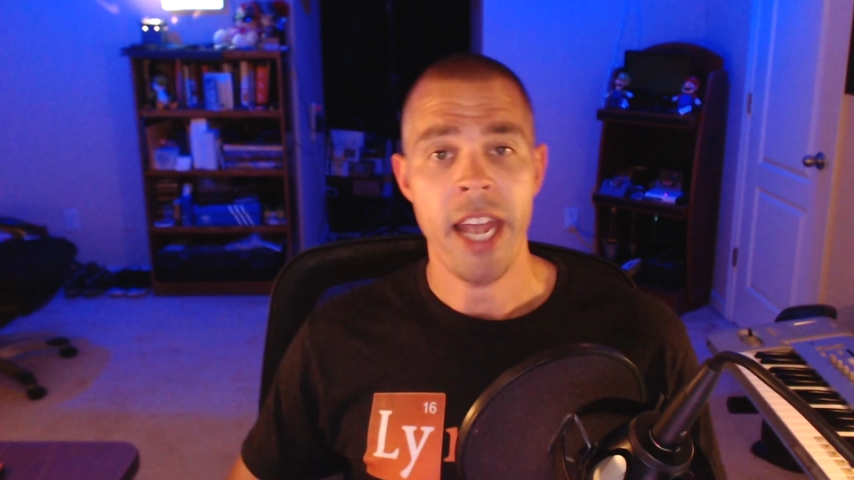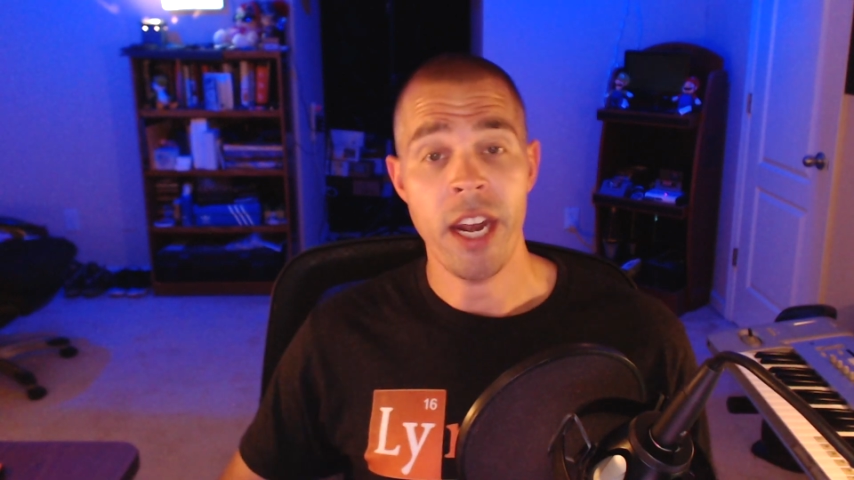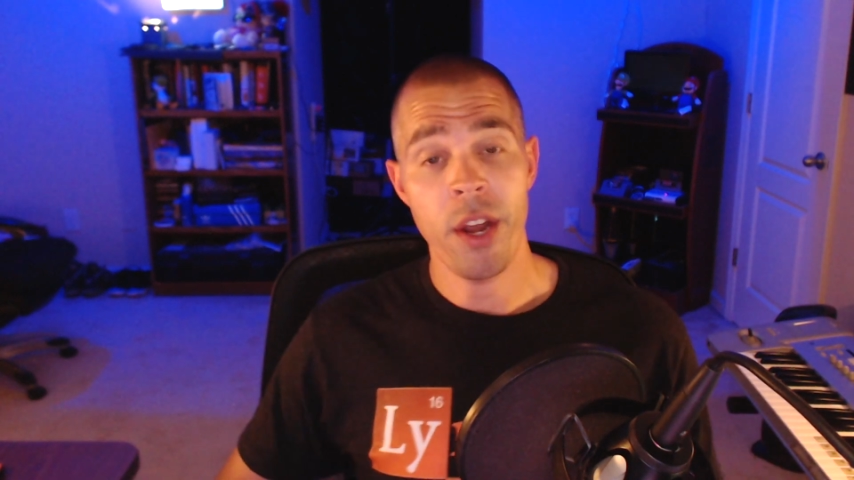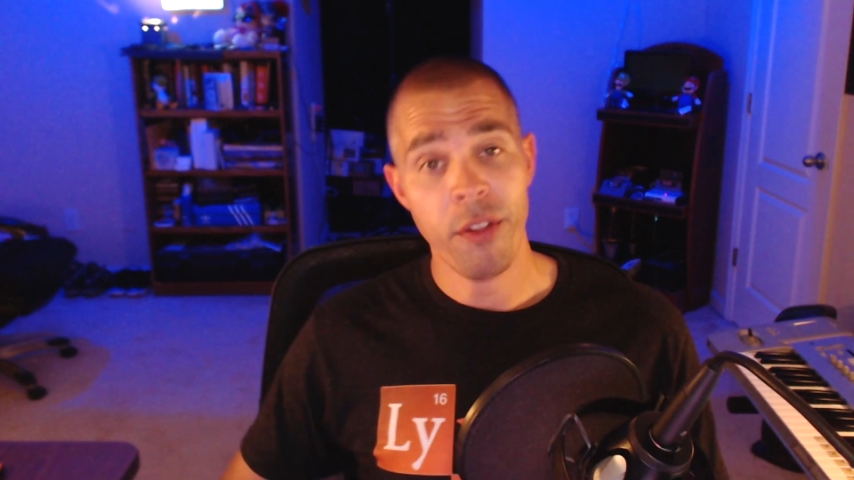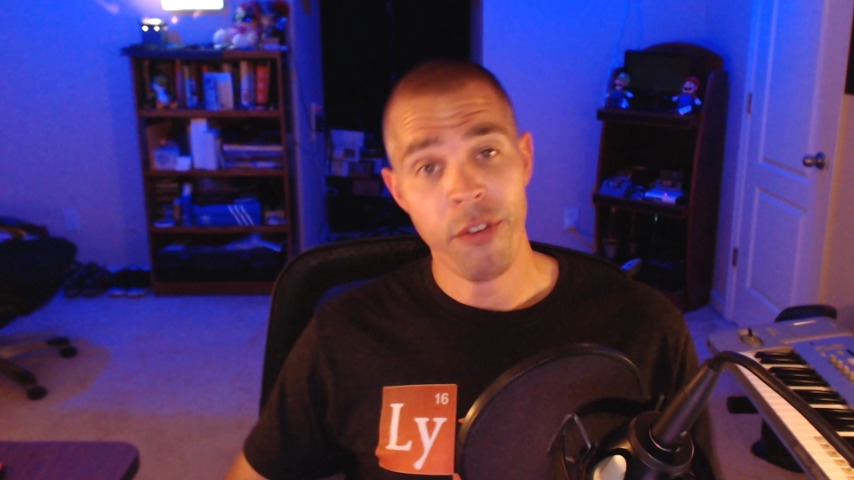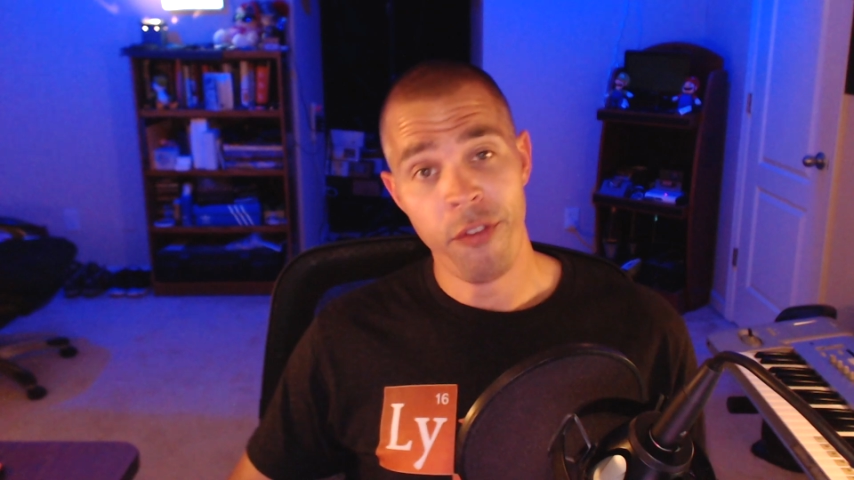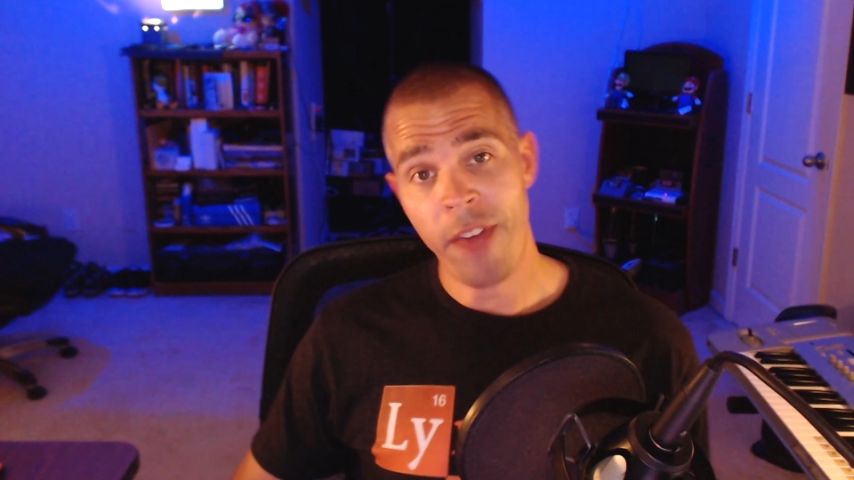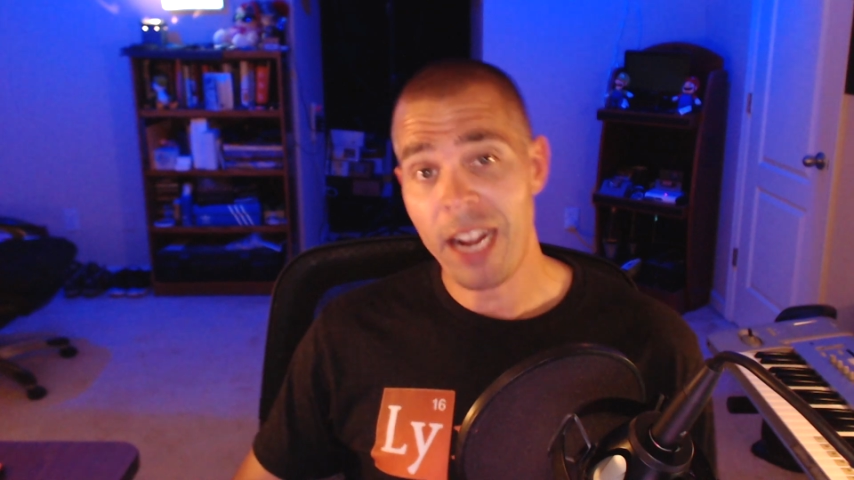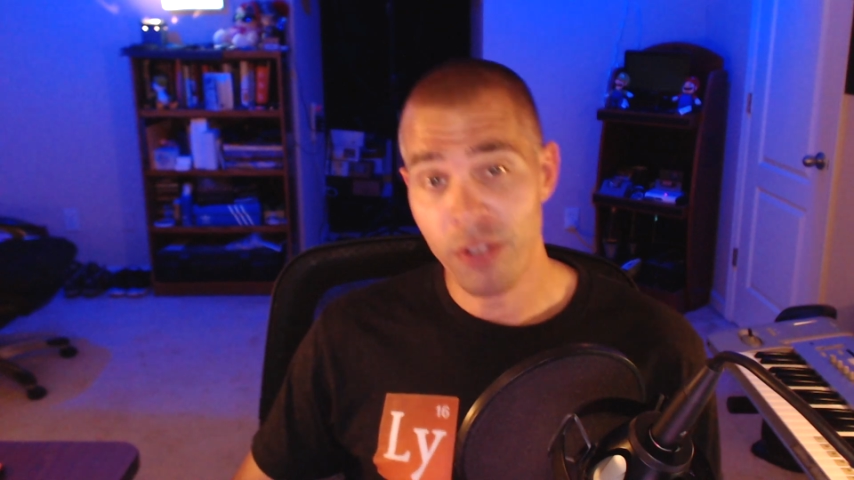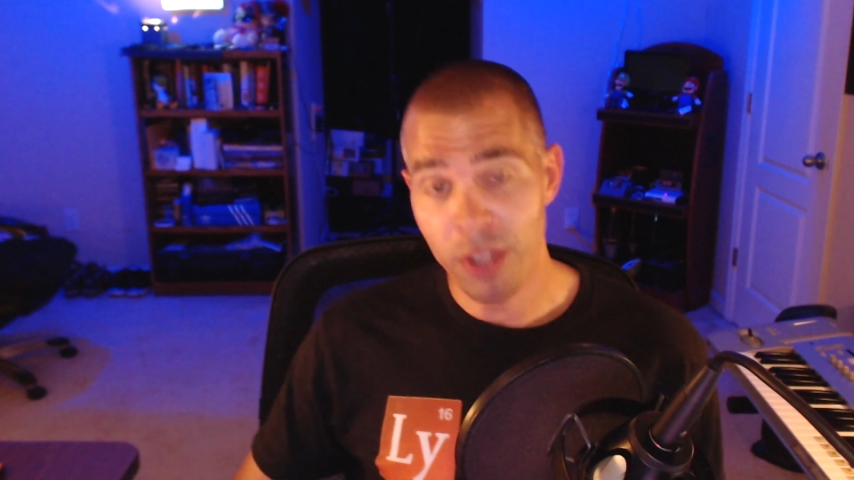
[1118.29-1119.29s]
And another
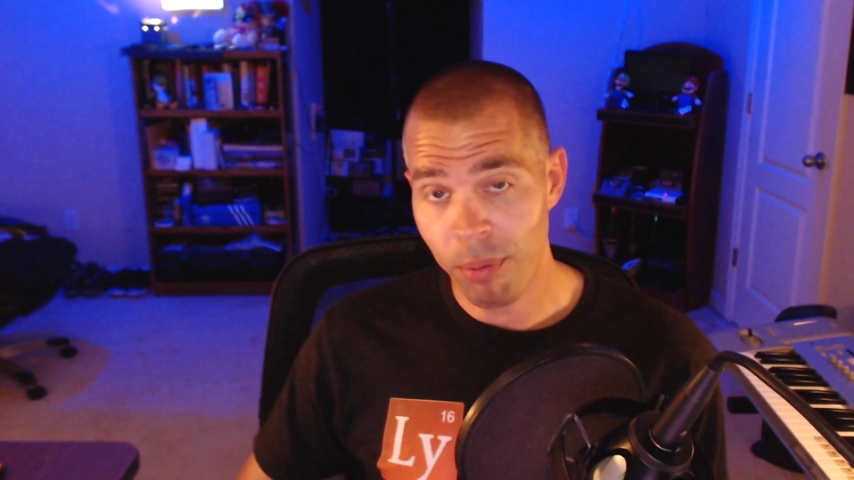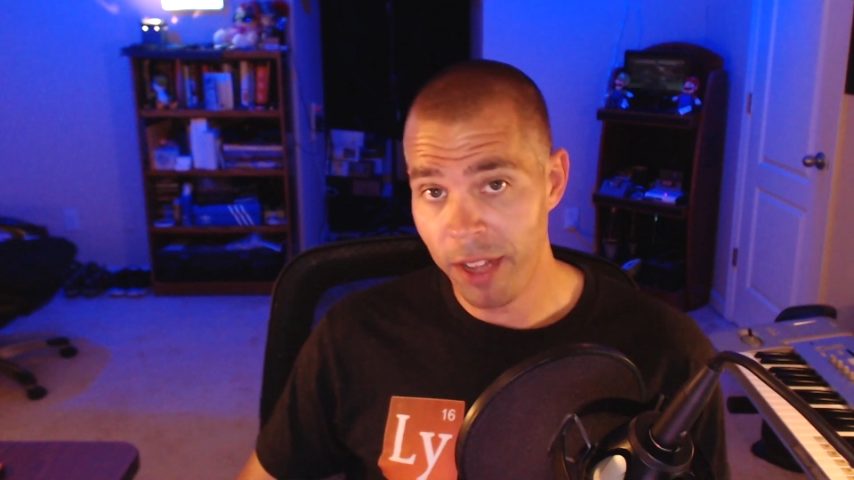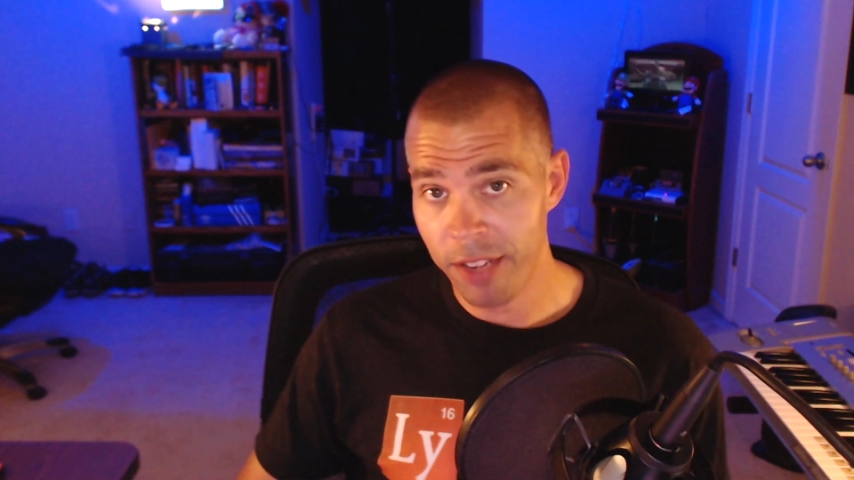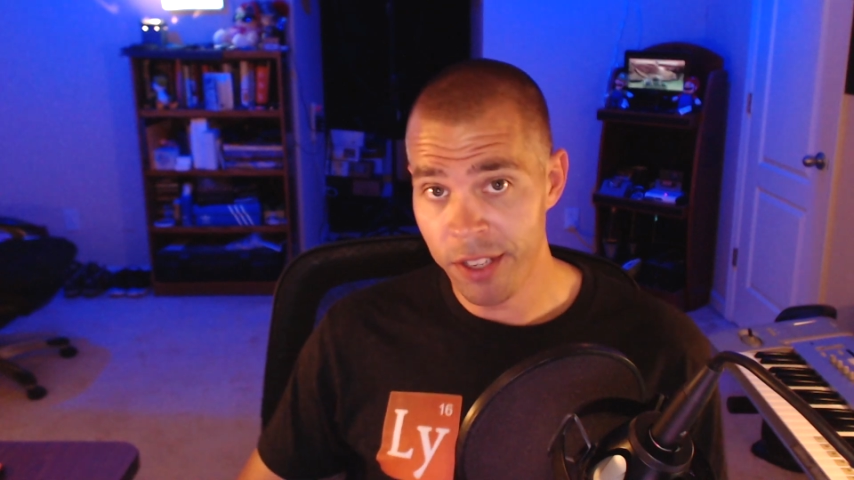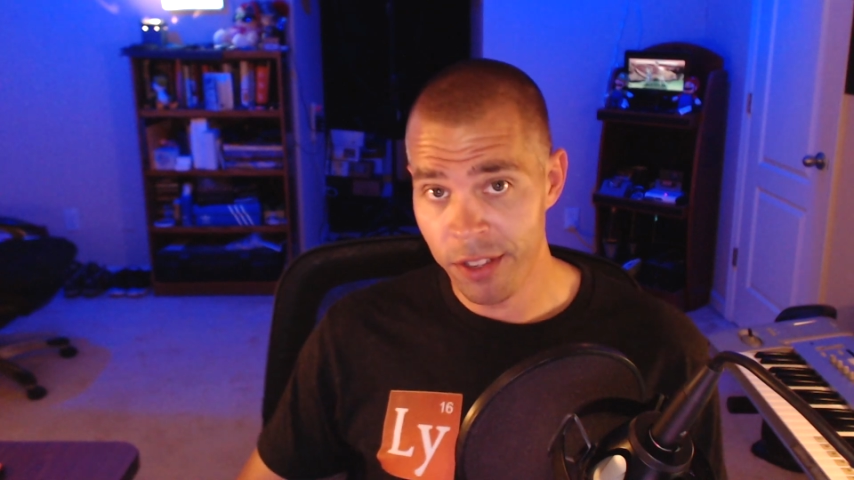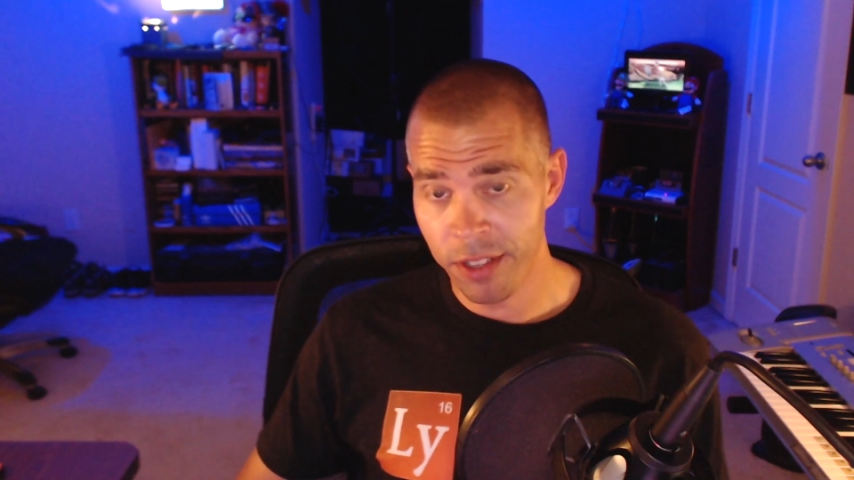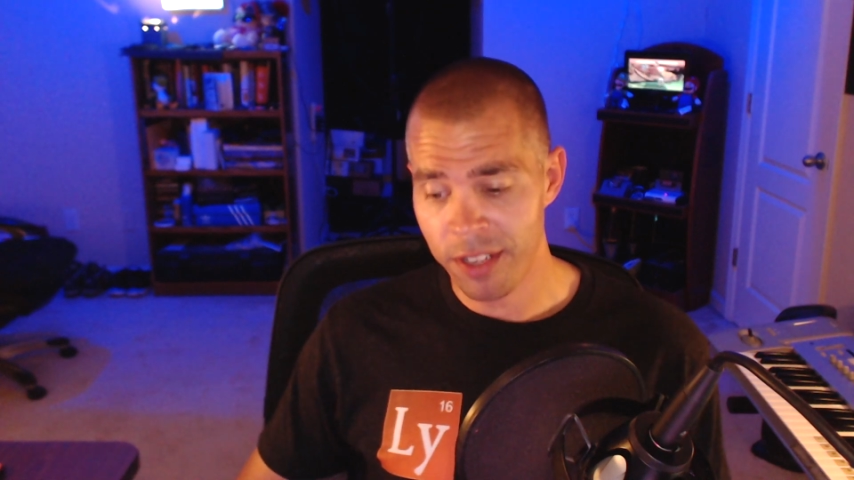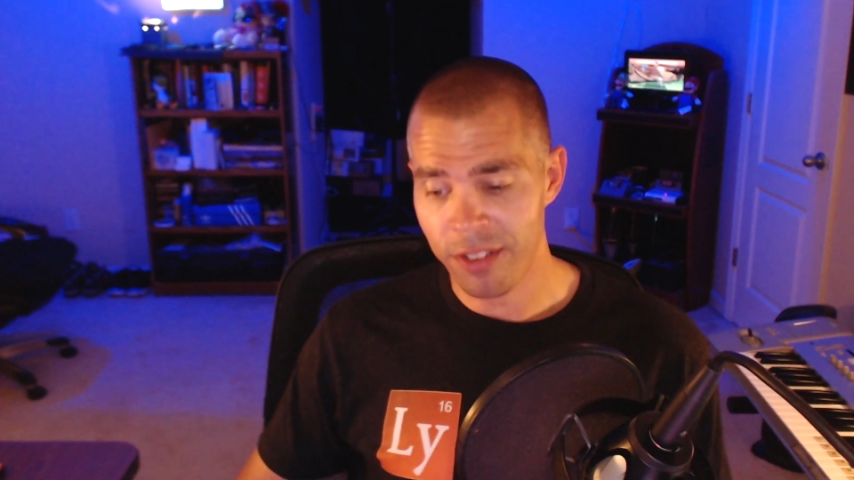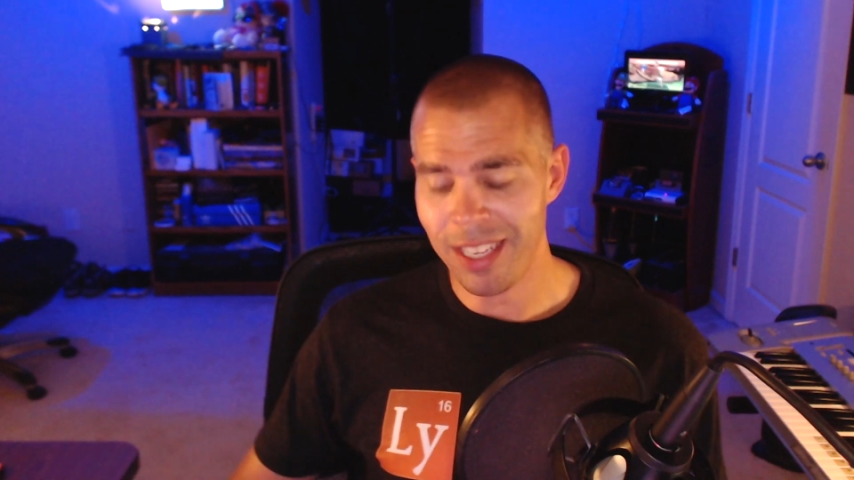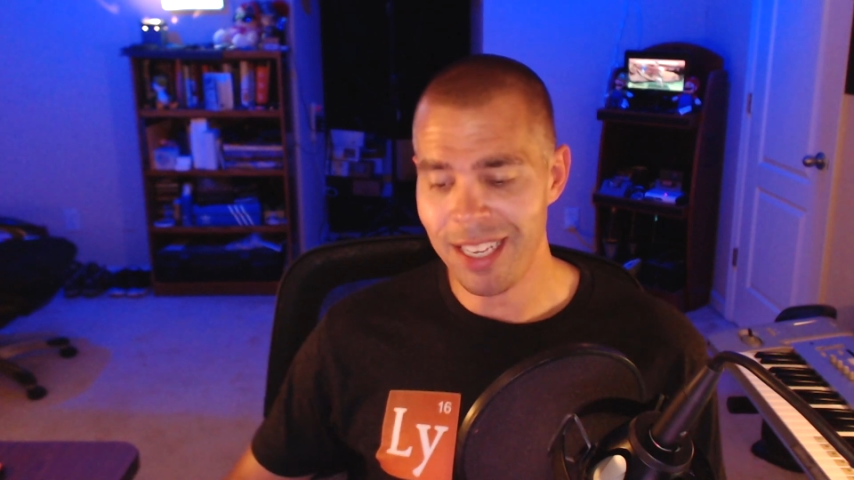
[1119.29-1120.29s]
factor that plays into
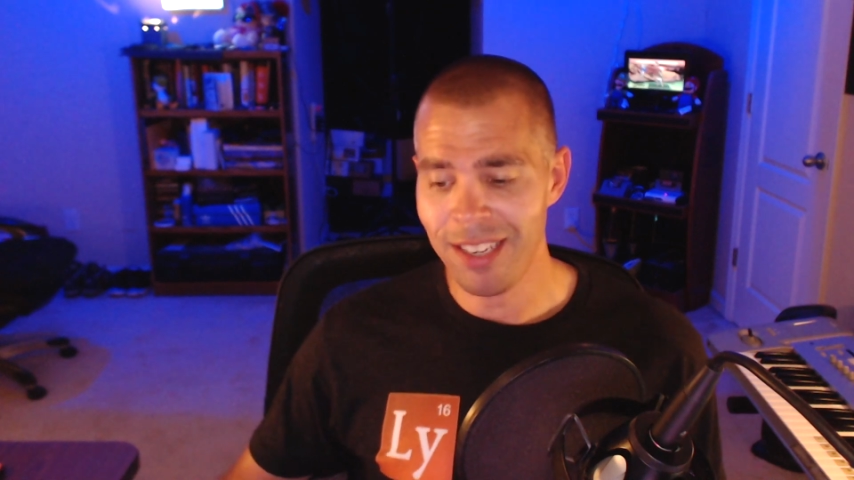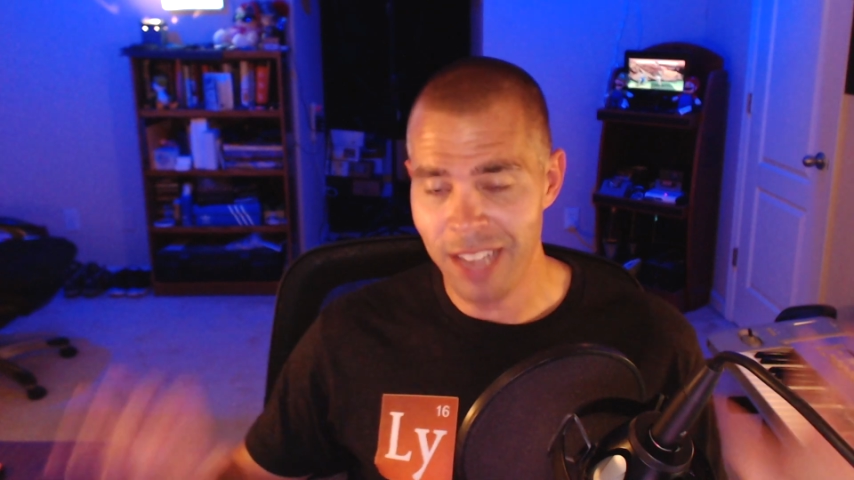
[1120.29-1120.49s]
this is